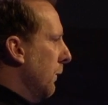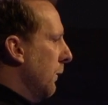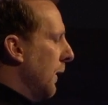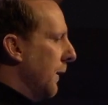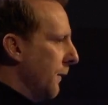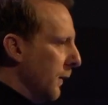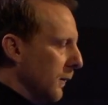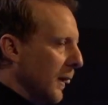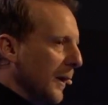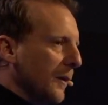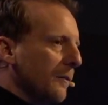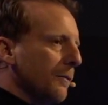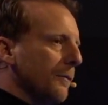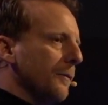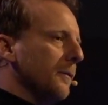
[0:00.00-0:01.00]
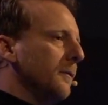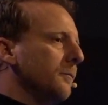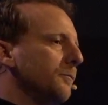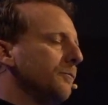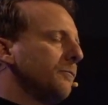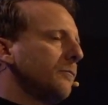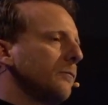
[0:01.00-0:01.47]
and the life.
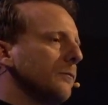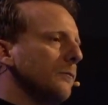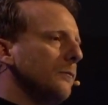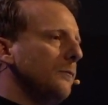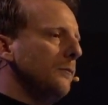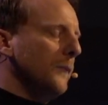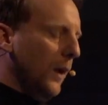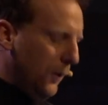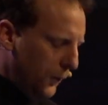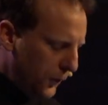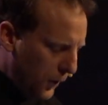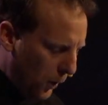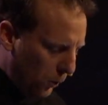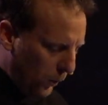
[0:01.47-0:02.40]
No